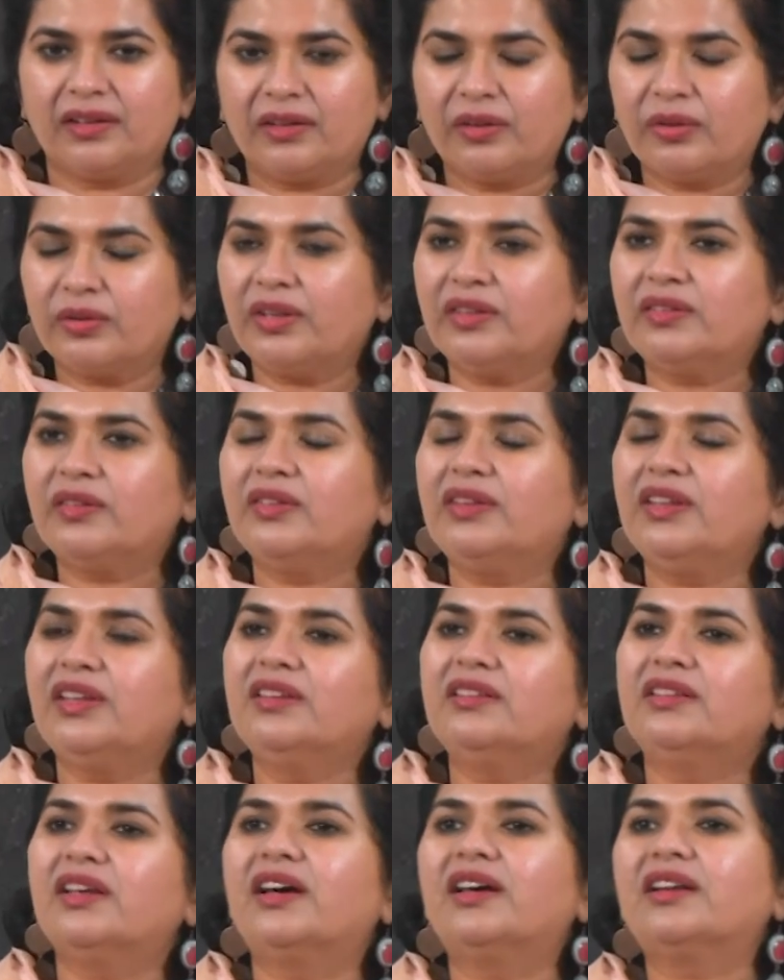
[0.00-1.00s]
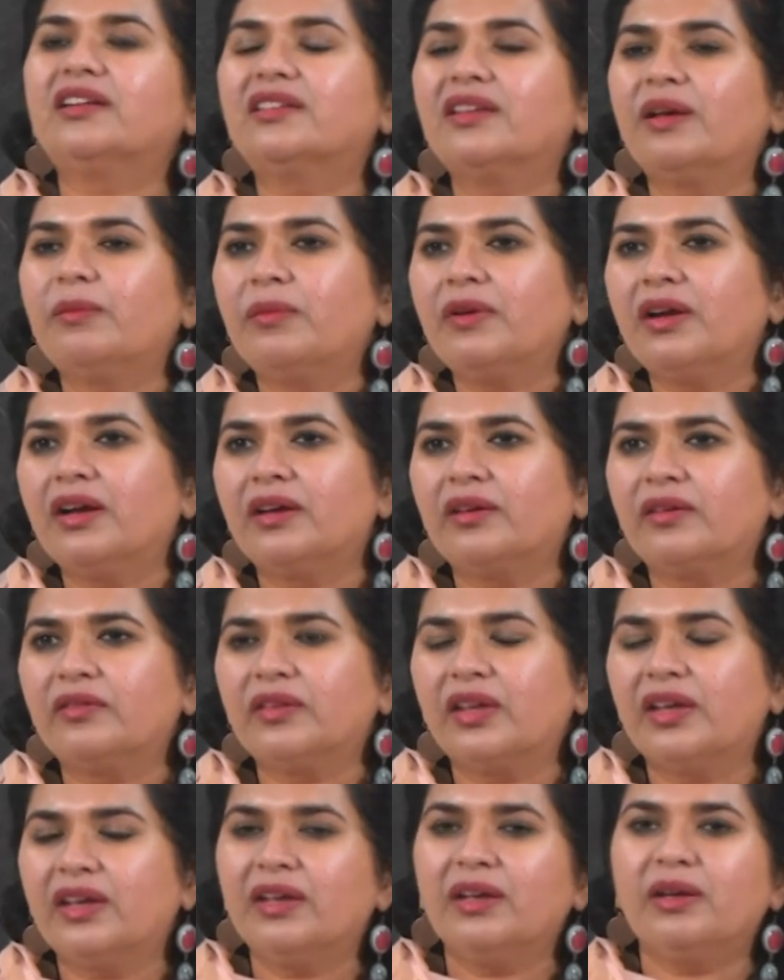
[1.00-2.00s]
Okay, so, these are some
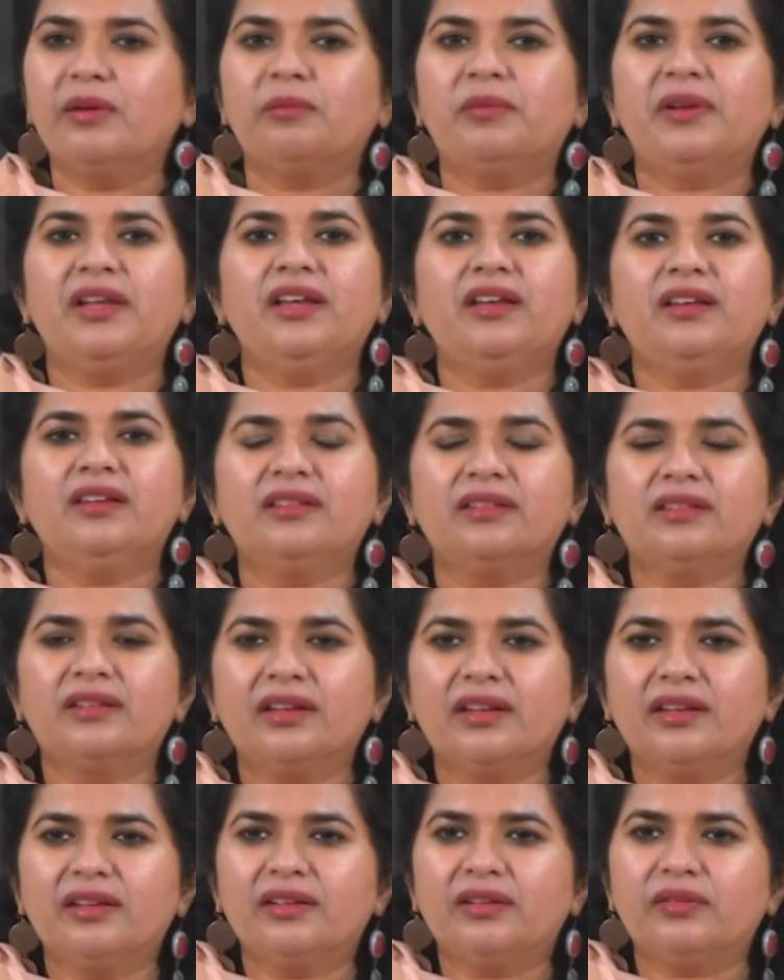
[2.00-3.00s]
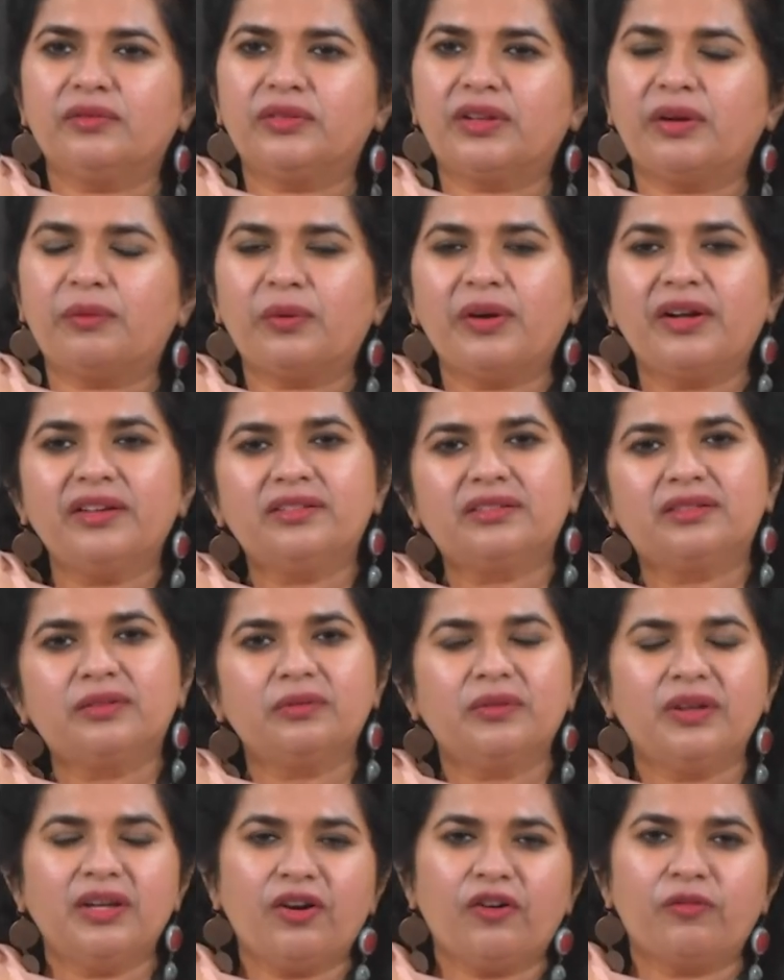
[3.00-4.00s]
please, the worst
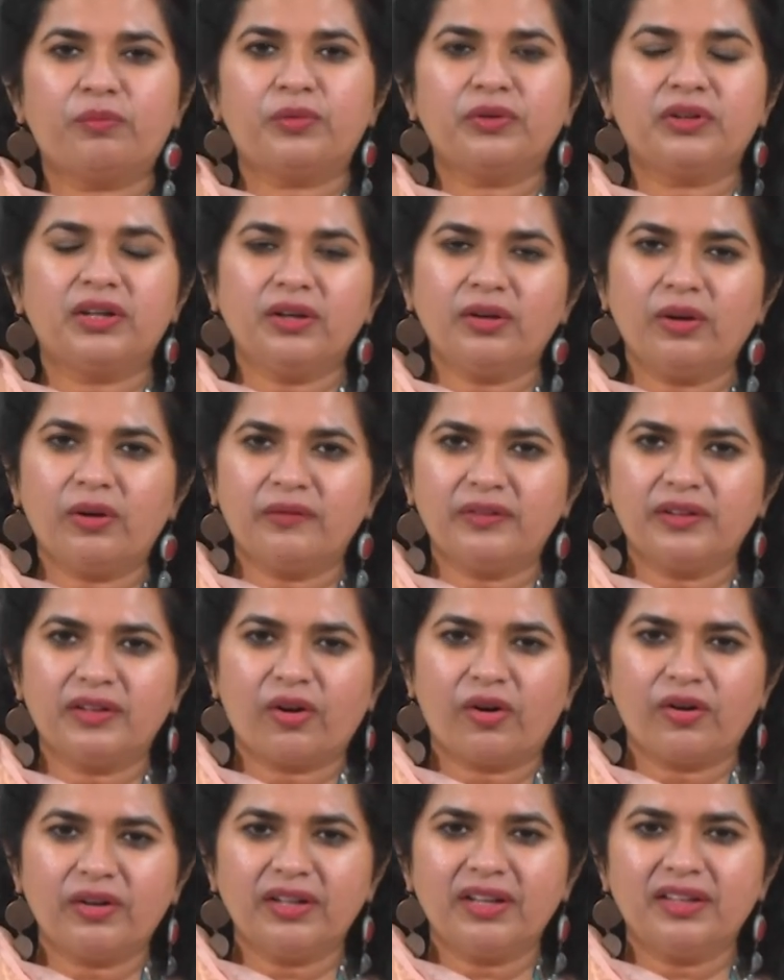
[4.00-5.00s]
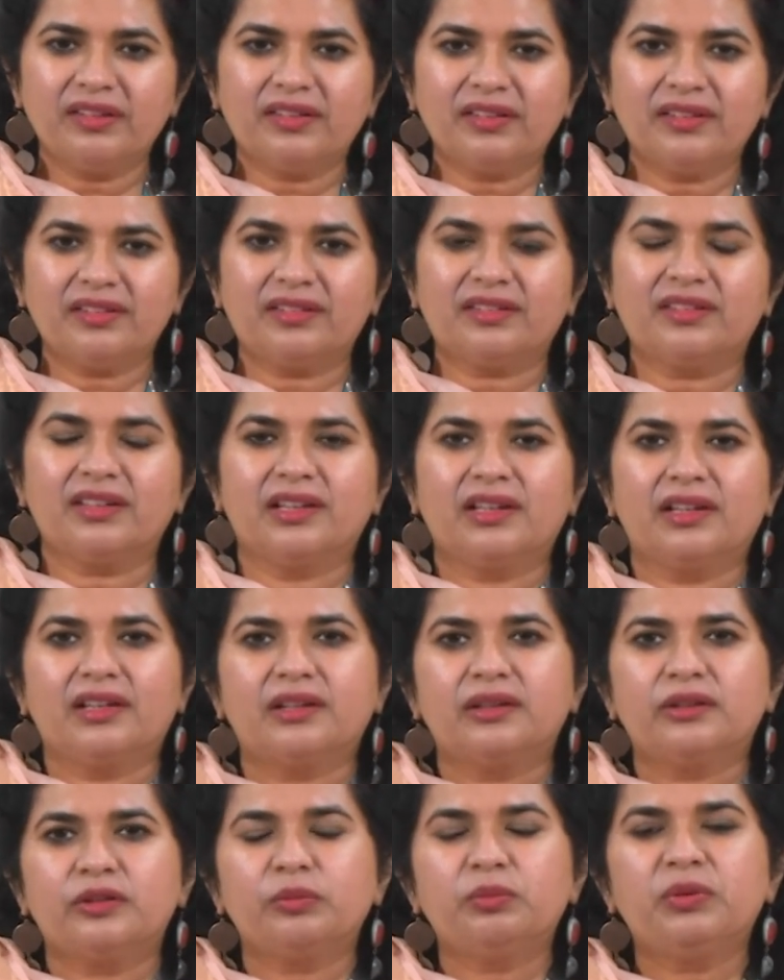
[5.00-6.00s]
way of putting off an audience is
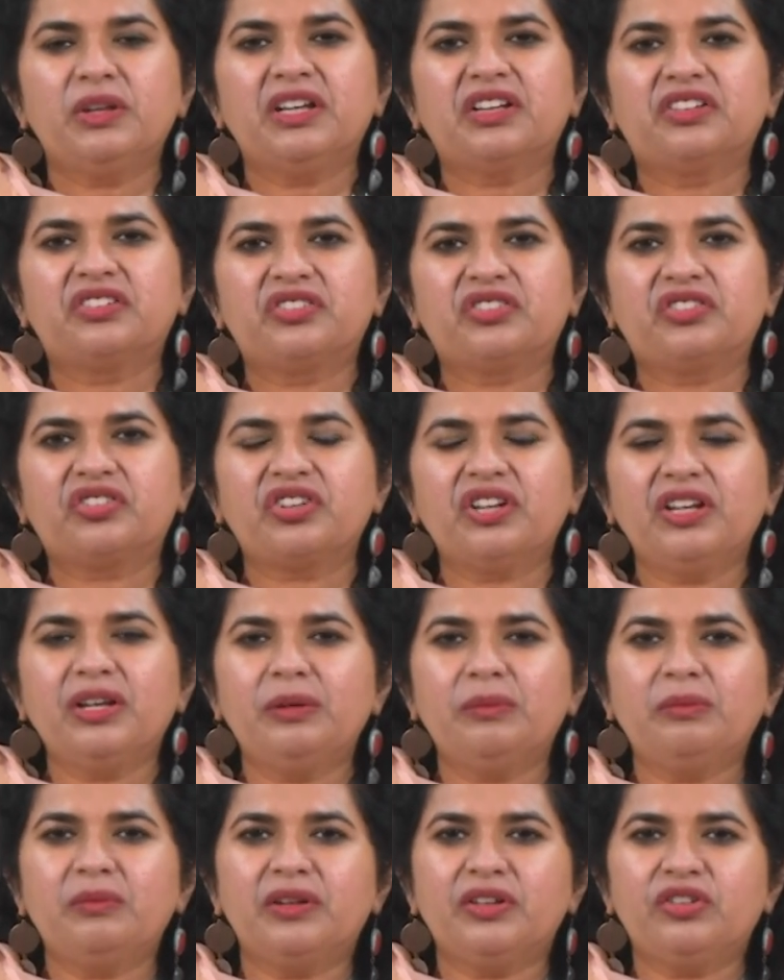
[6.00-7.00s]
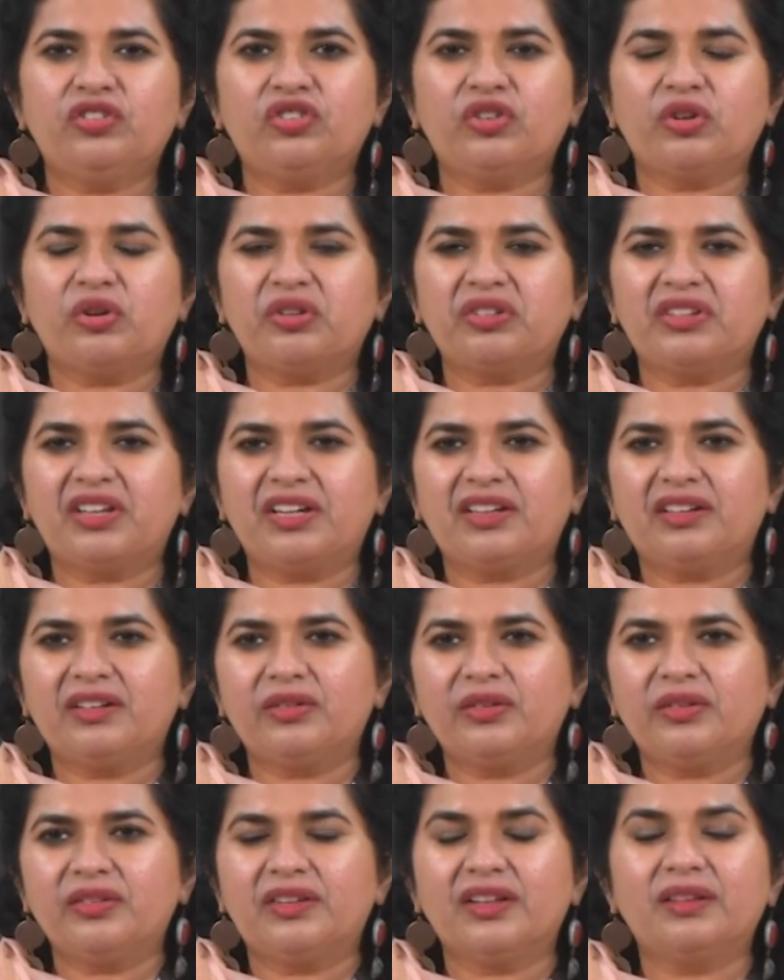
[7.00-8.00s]
to be extremely sure that
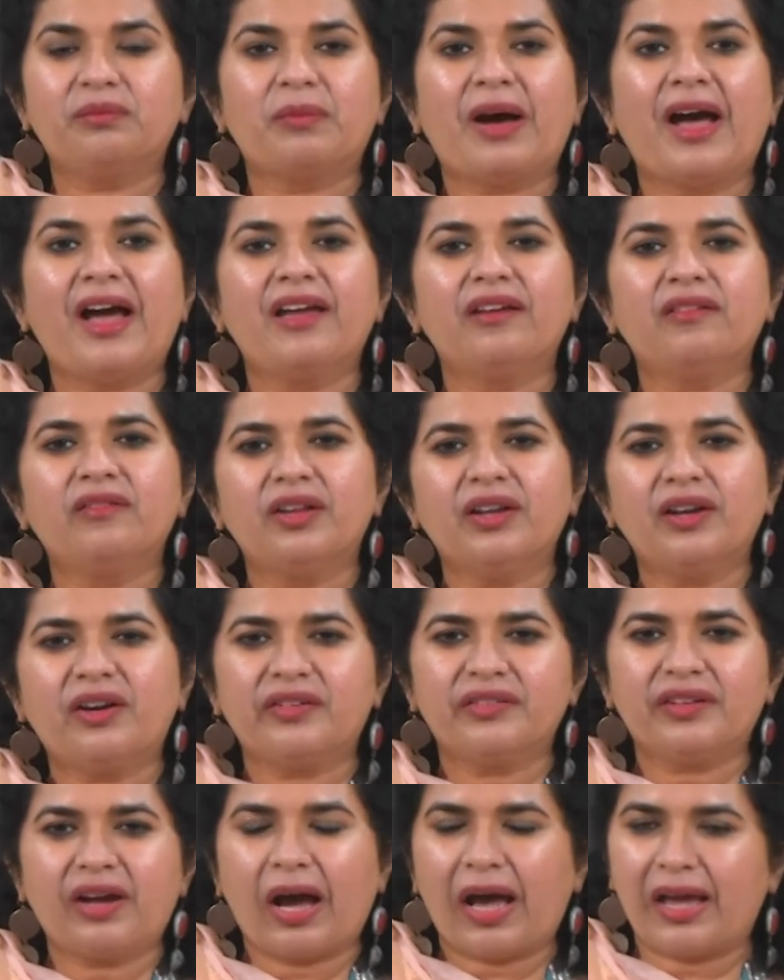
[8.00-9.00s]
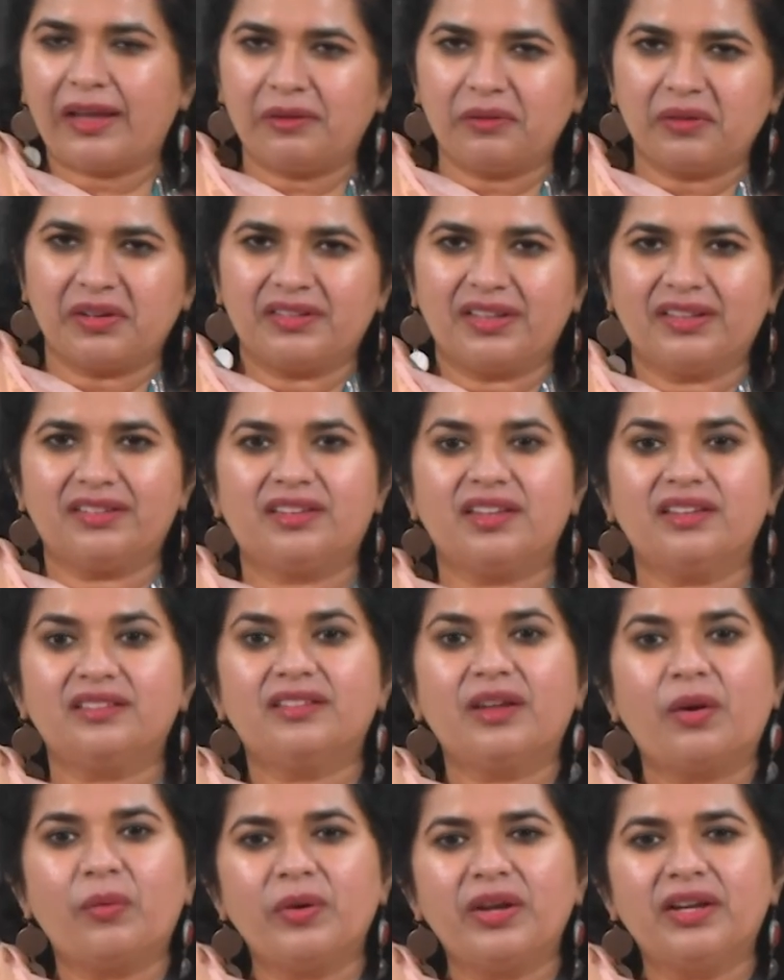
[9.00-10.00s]
my way or the highway, this is
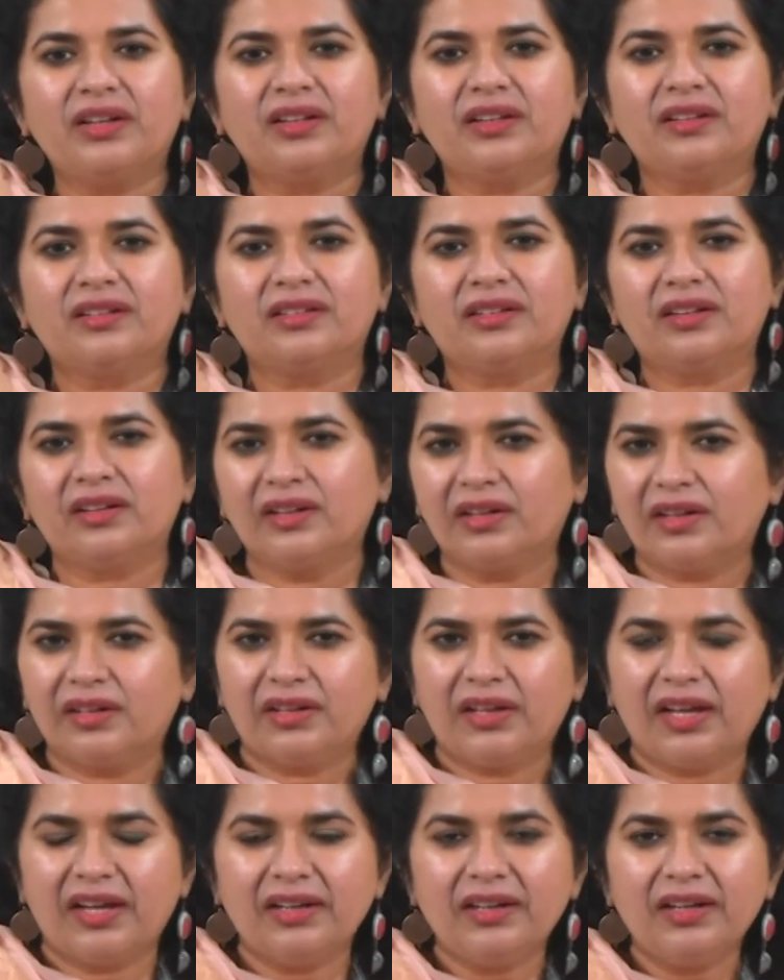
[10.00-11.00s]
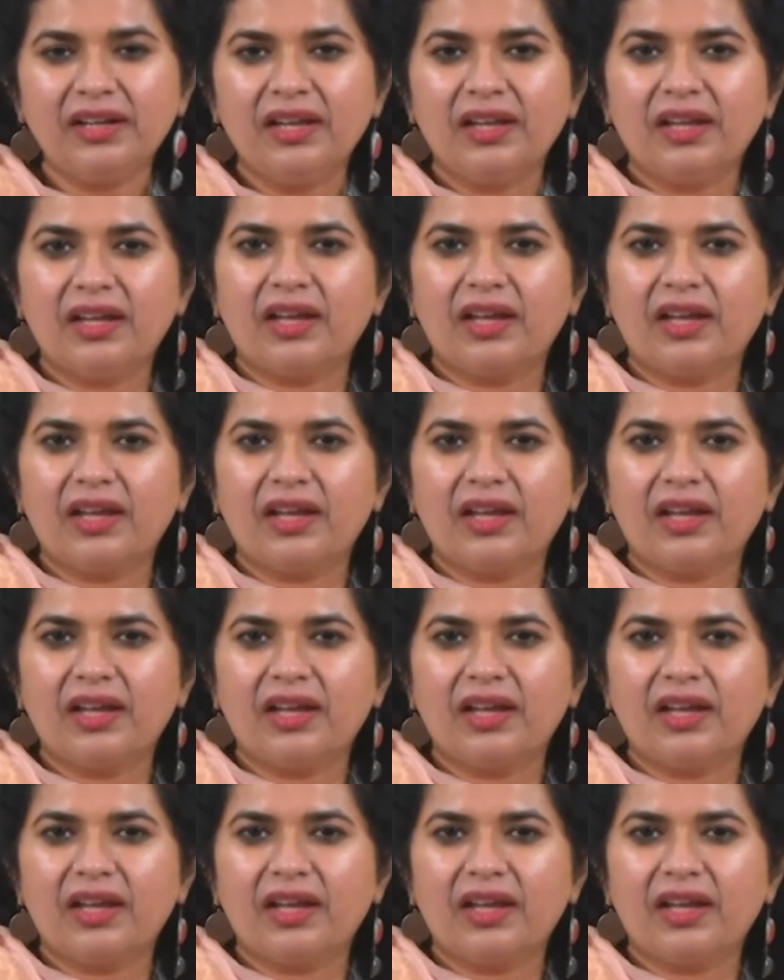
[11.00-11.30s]
the way it is done.